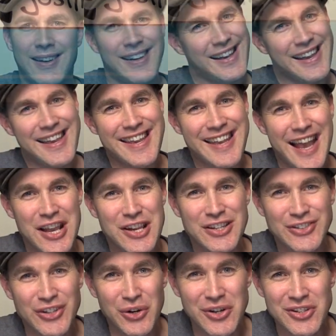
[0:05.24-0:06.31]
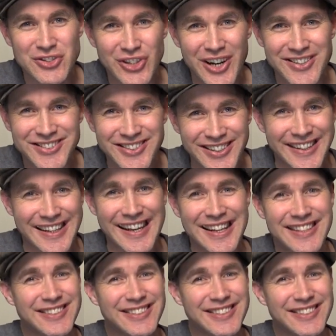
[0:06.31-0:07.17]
Hey, how you doing? Justin here.